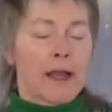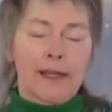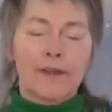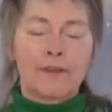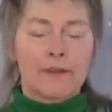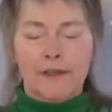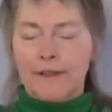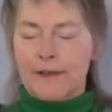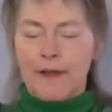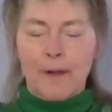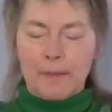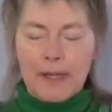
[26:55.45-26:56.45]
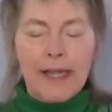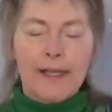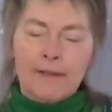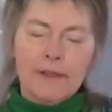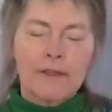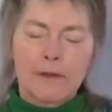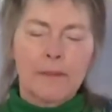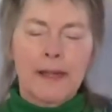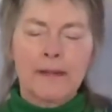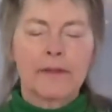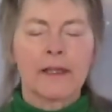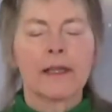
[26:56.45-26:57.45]
Intricate, complex. It's
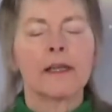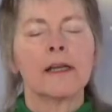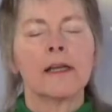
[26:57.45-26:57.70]
amazing.